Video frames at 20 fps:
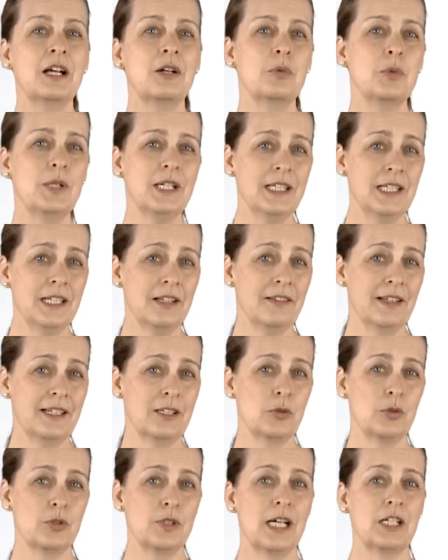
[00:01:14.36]
Reading the
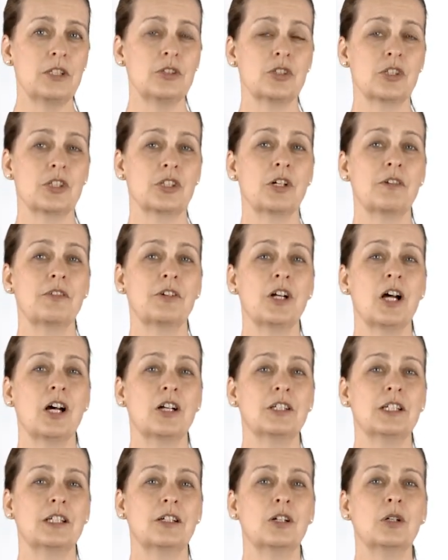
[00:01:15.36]
introduction of an
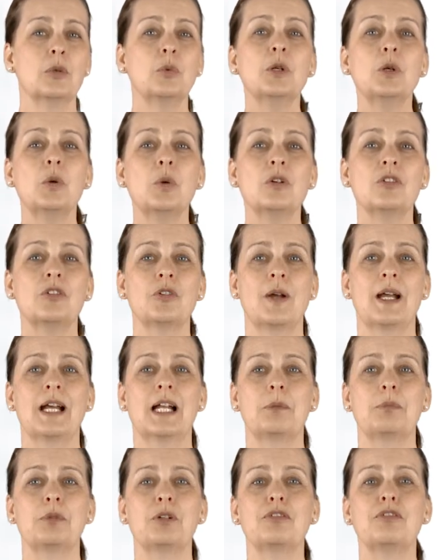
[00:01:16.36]
article will also
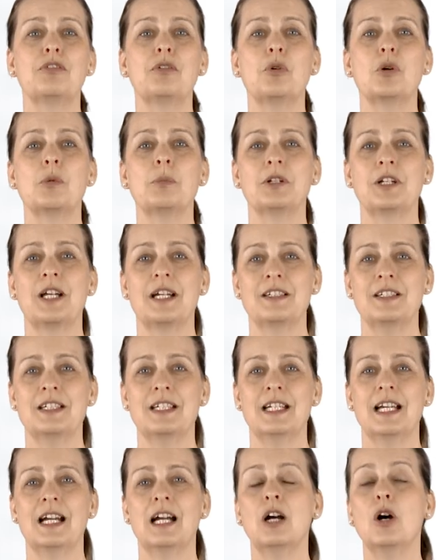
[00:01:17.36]
help you form an
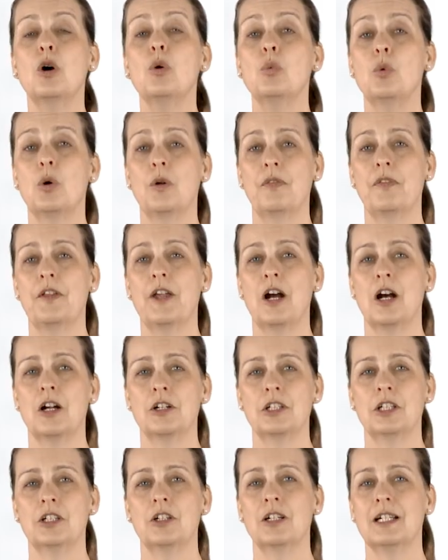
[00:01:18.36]
idea of what the
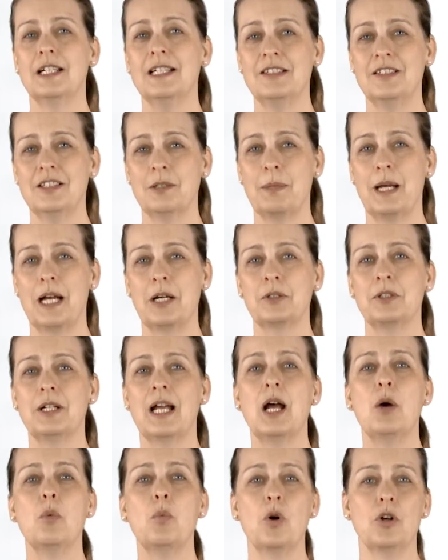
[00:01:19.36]
article is about
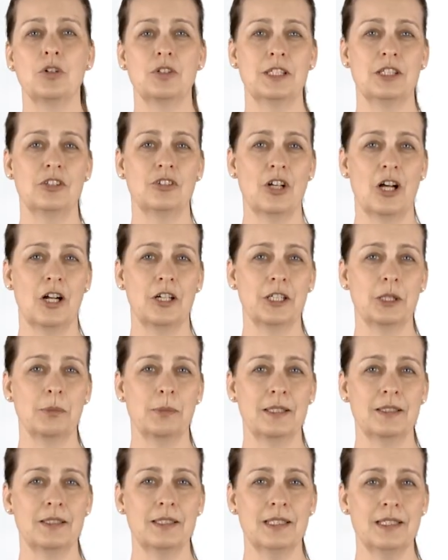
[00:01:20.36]
and what its
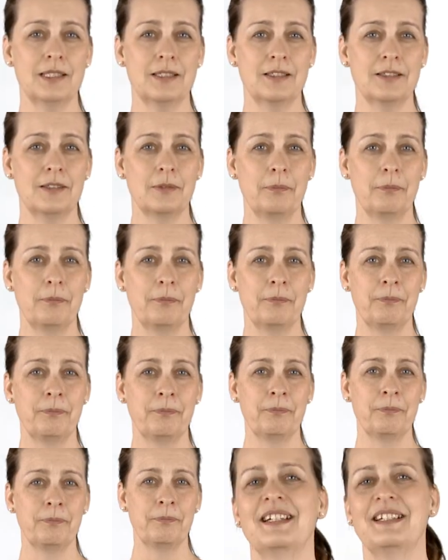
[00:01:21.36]
argument is.
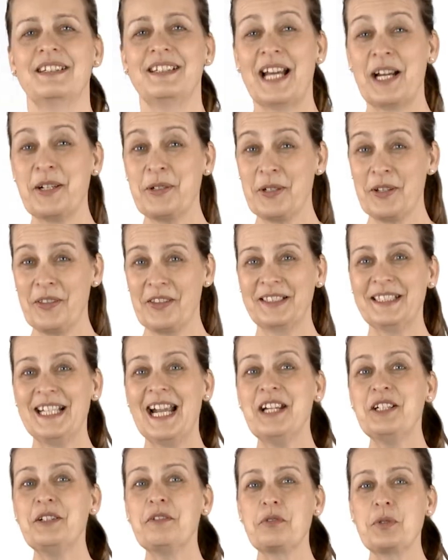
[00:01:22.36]
Now, the
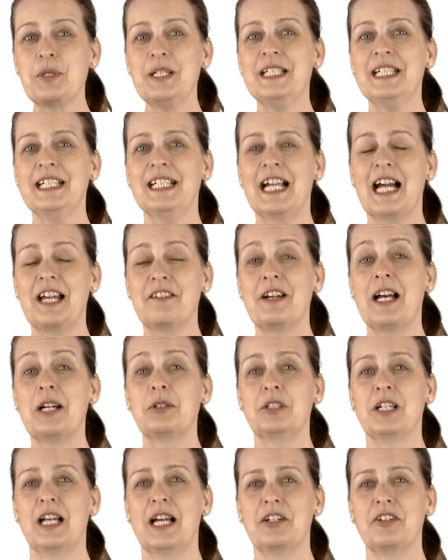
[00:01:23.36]
kind of reading I've
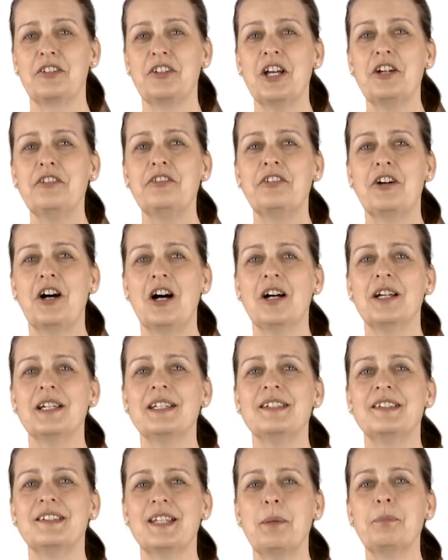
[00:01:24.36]
outlined so far
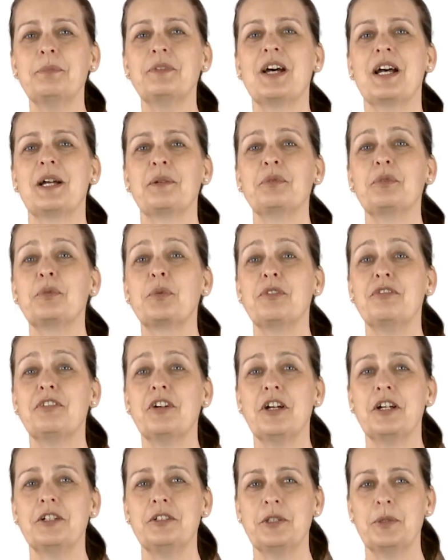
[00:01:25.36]
is sometimes
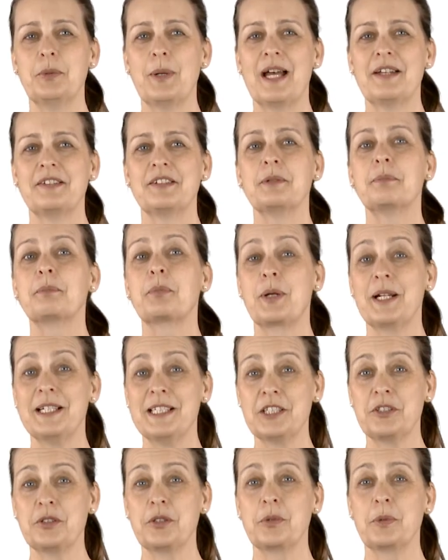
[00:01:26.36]
referred to as
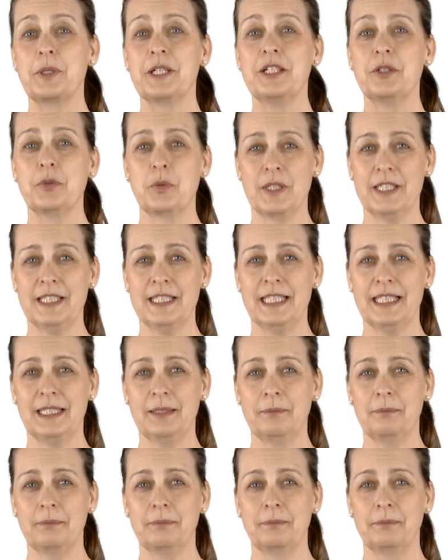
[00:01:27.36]
predatory reading.